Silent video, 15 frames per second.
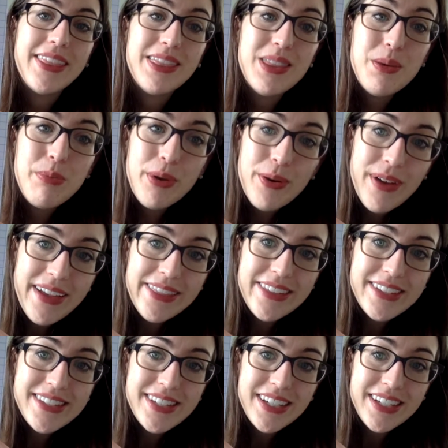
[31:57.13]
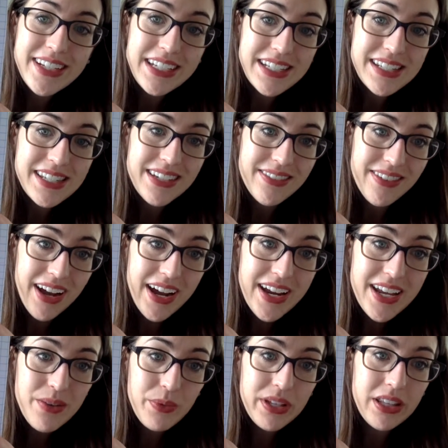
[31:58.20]
The parentheses,
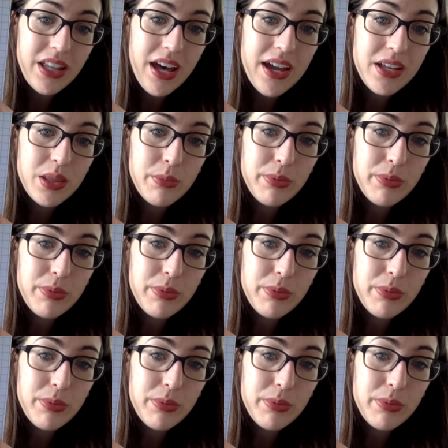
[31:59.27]
right? We like the